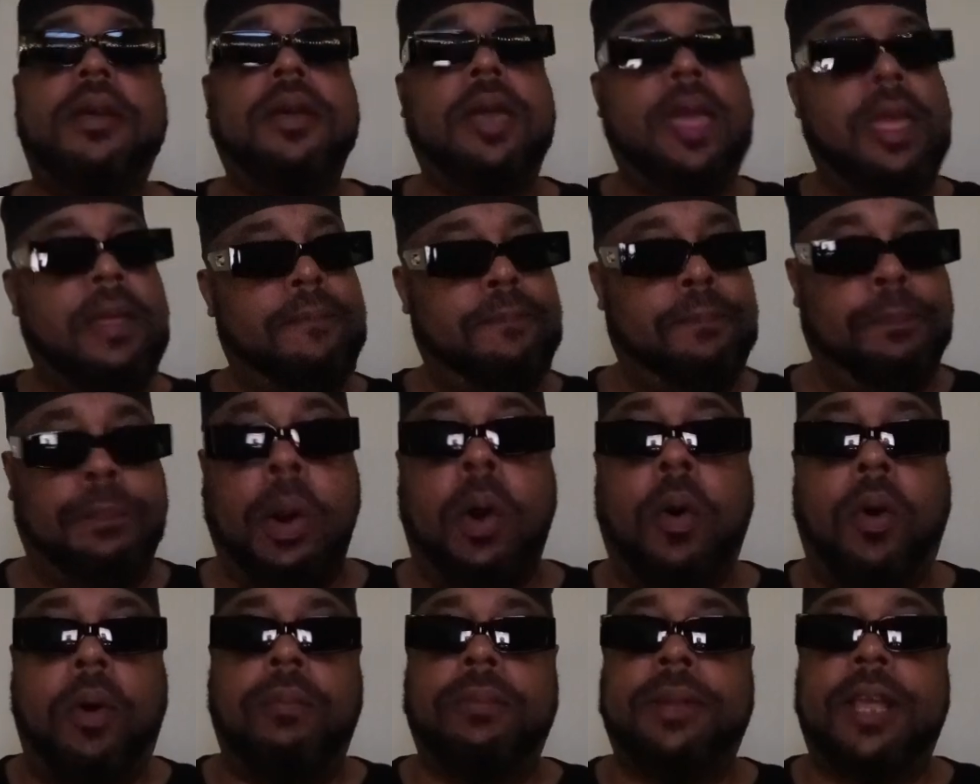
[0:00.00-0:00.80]
And
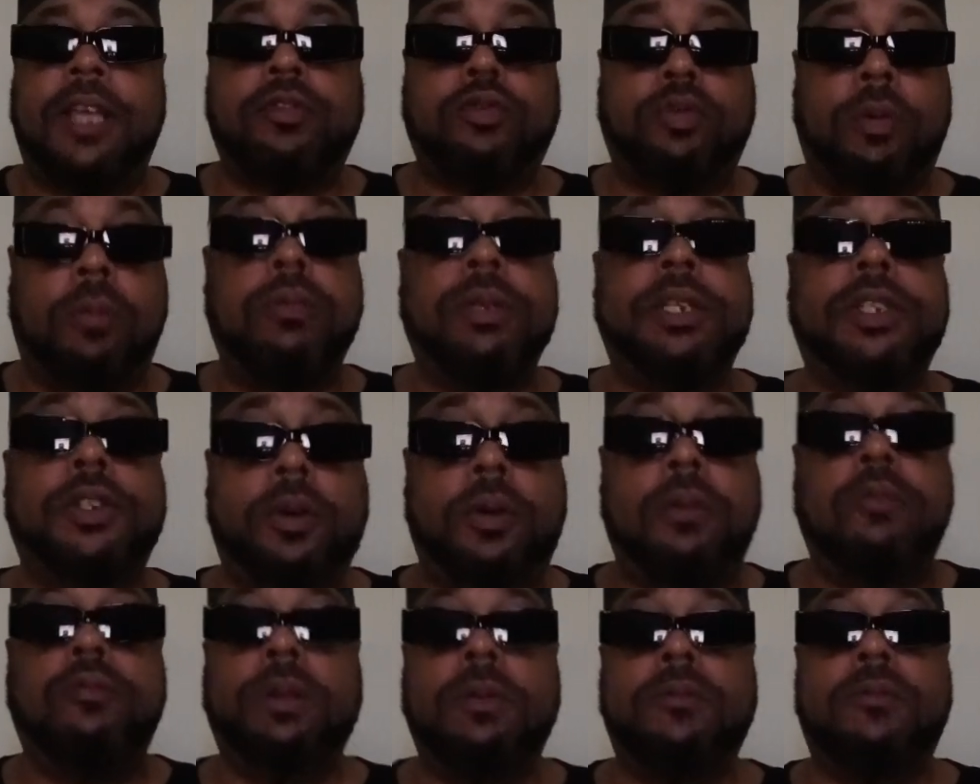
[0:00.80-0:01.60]
boom, that's what we
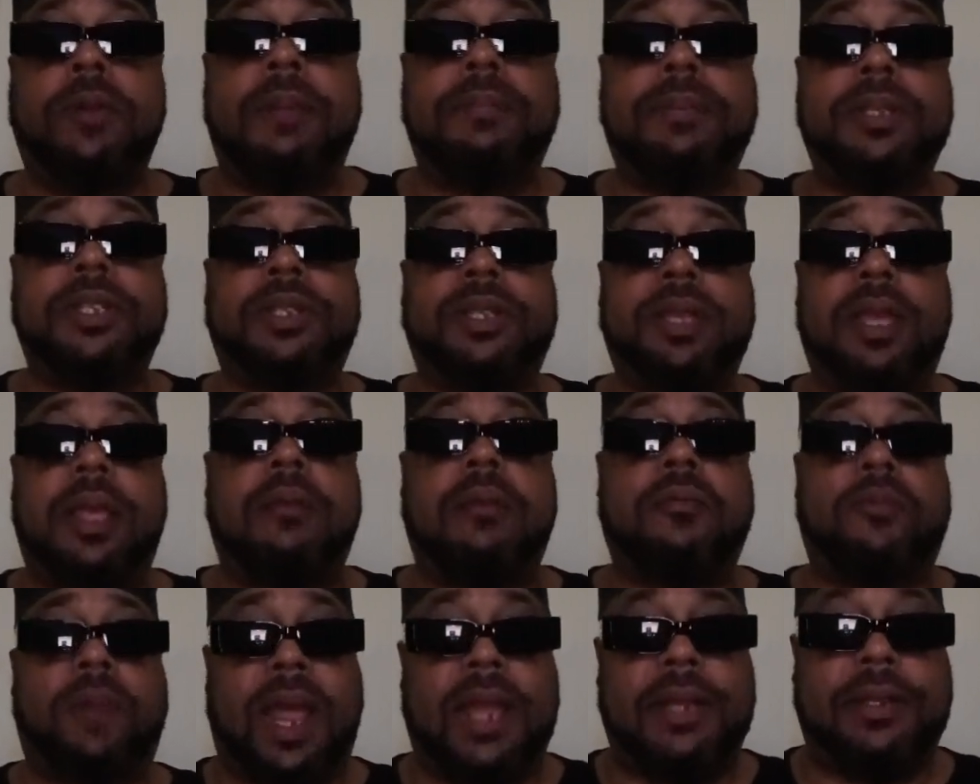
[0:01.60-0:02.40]
do. We represent
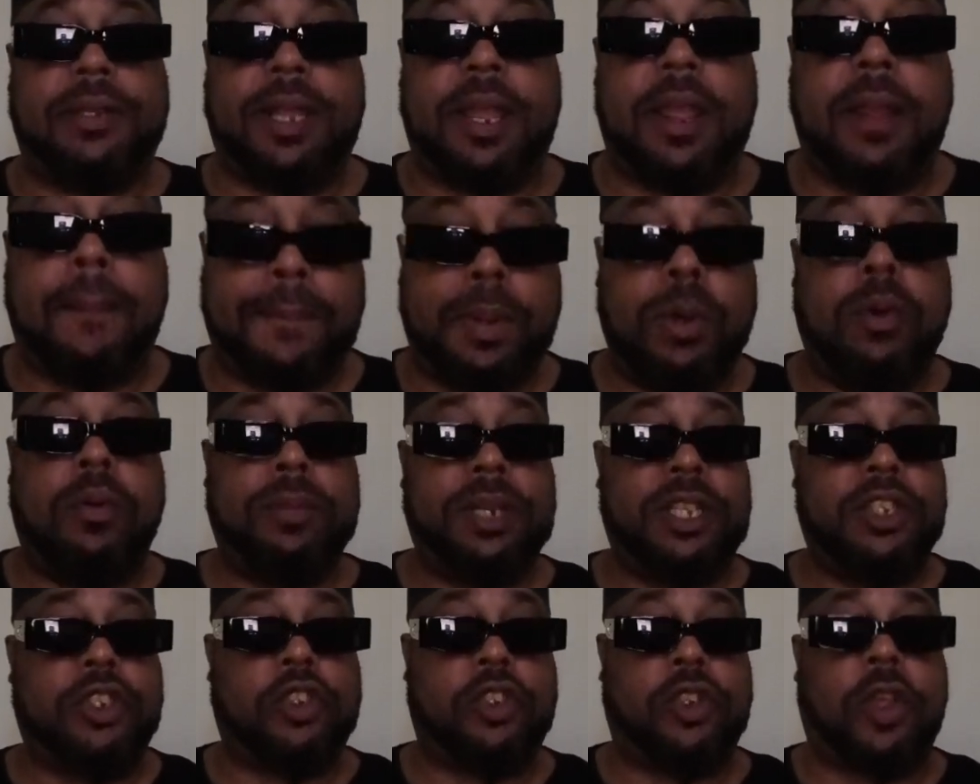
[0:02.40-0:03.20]
right there. Boom,
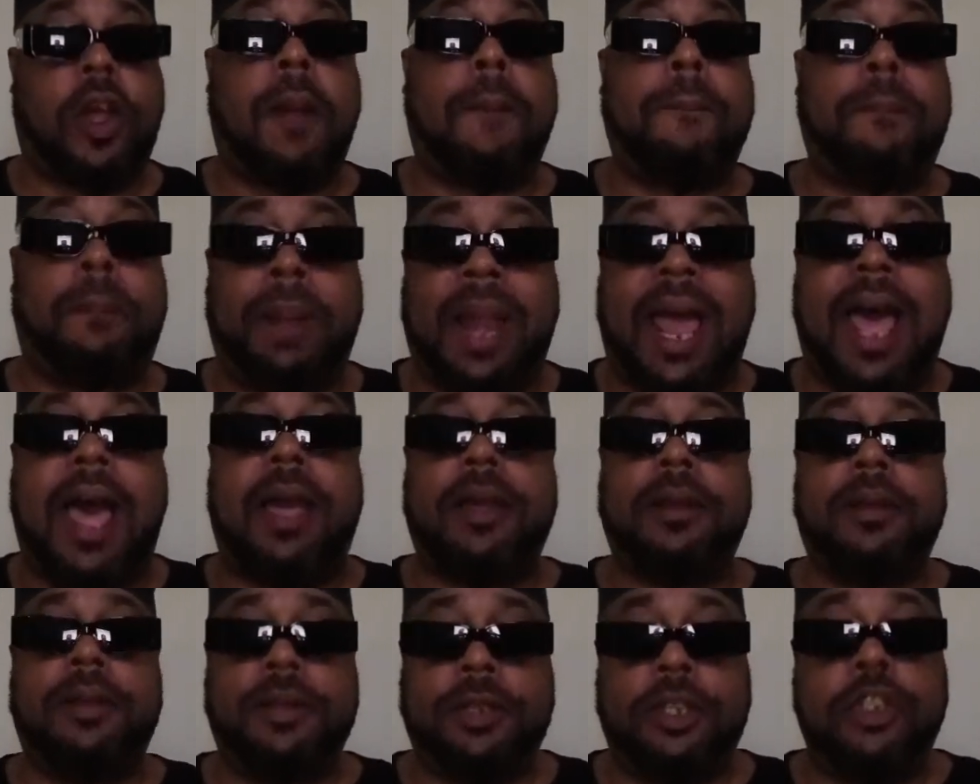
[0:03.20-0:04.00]
this is our block.
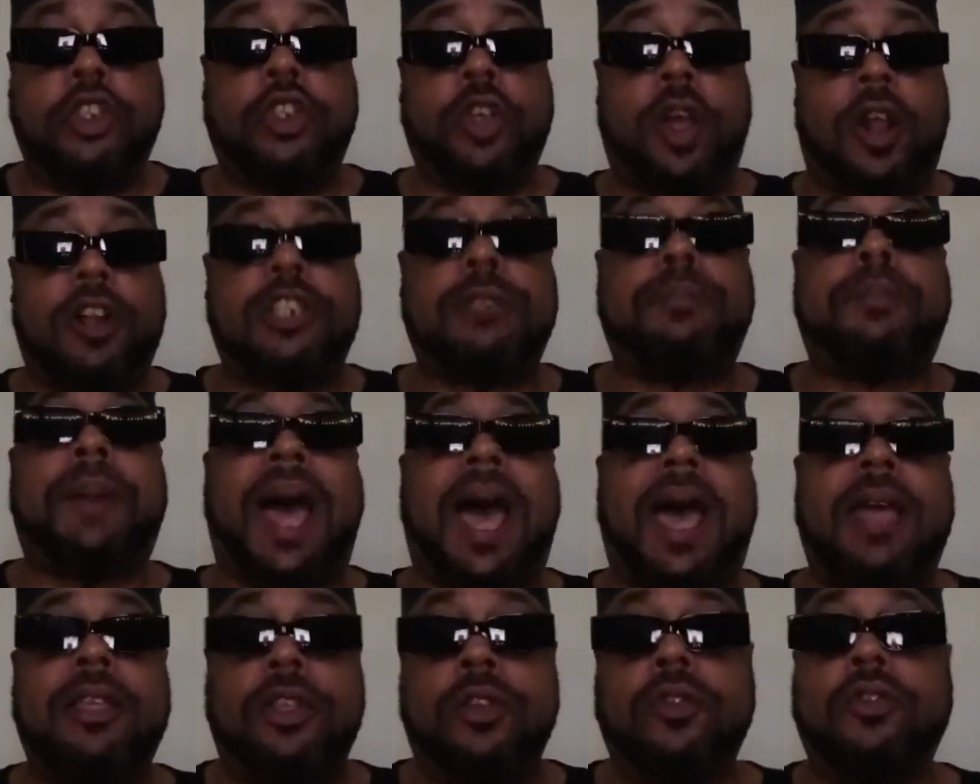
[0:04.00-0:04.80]
This is our
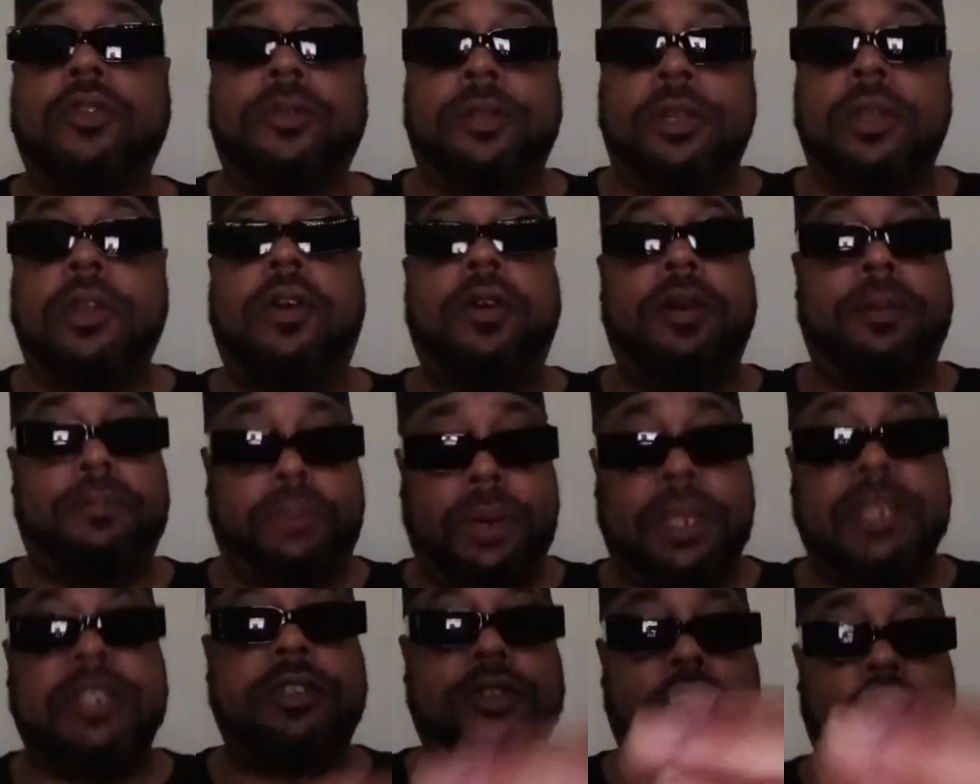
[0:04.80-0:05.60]
spot. You know, in
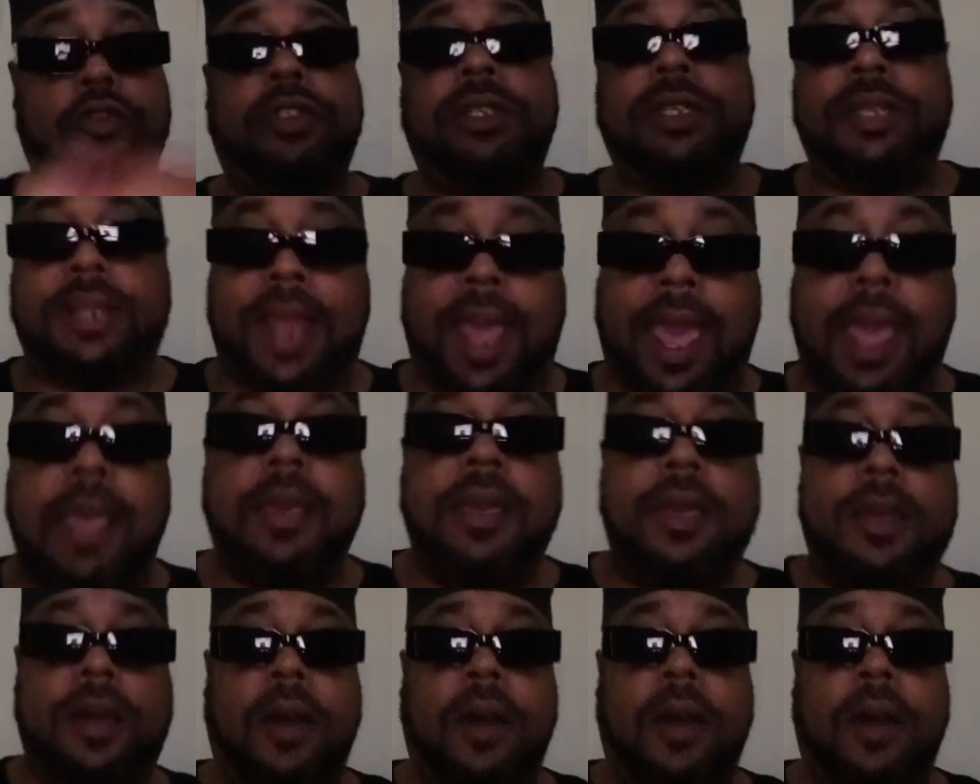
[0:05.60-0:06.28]
prison, you see that.